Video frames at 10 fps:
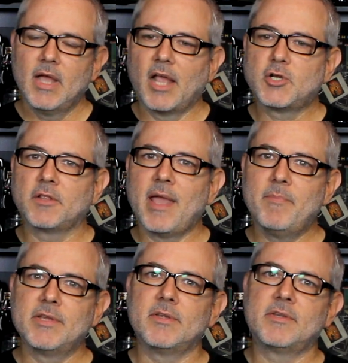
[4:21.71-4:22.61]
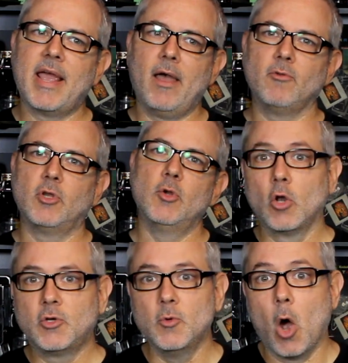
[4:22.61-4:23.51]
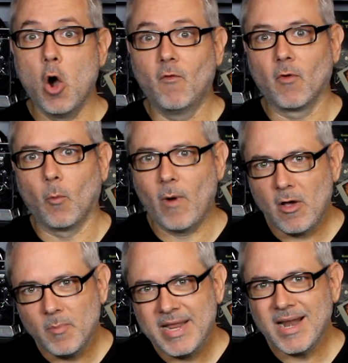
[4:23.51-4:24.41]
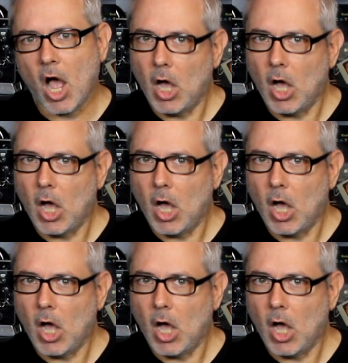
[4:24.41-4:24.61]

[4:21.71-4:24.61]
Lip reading: I shut that business down due to overwhelming